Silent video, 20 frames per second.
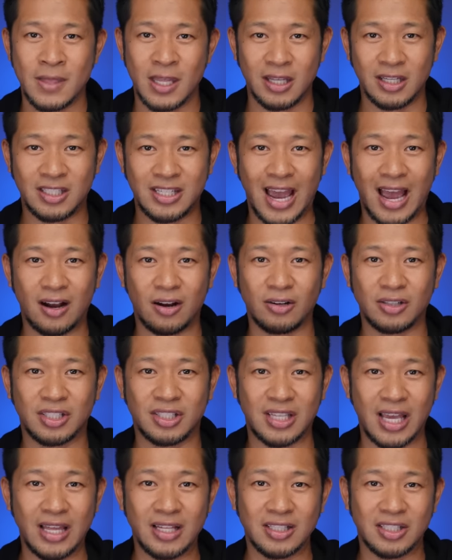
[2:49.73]
The attacker
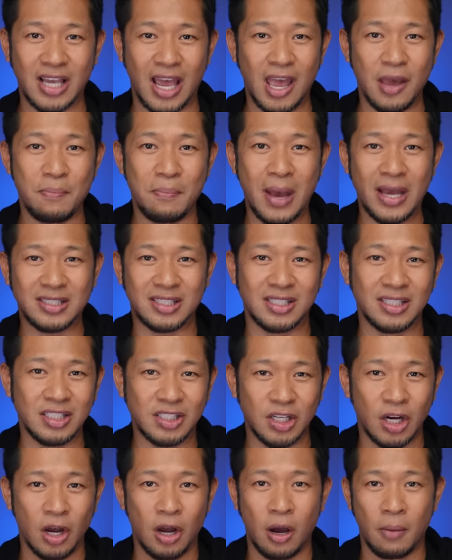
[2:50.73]
sends a
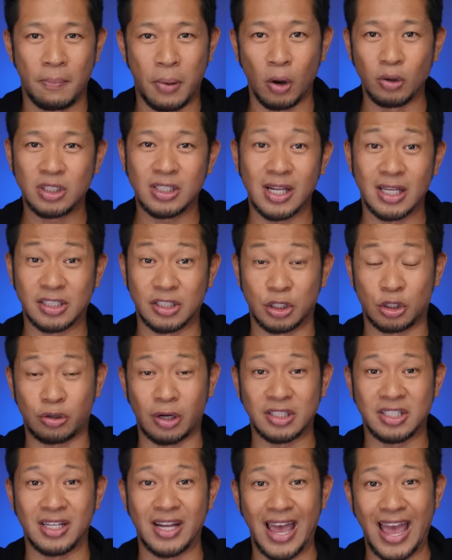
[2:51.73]
message posing as a
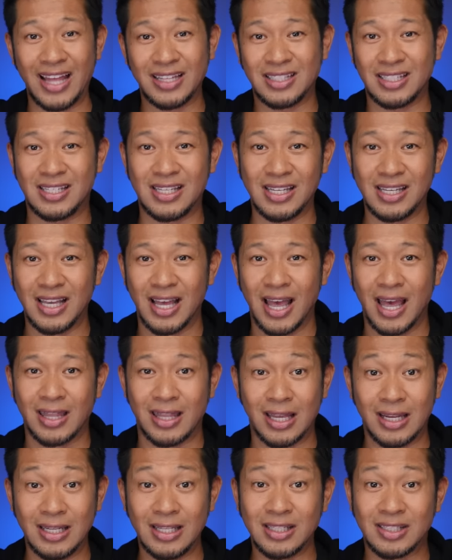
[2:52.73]
trusted entity
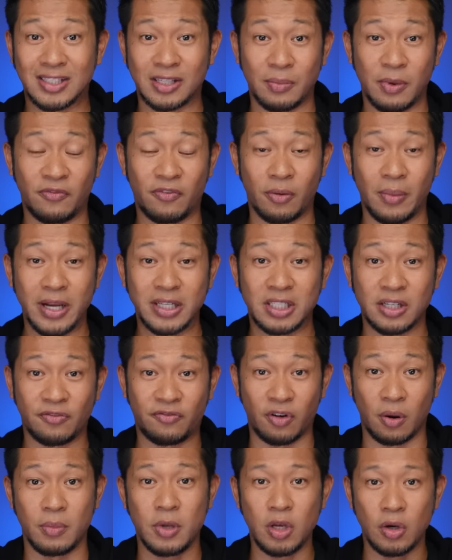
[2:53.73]
that needs some information
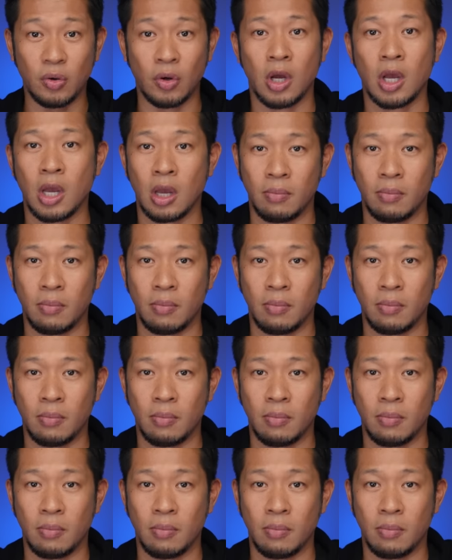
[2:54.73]
from you.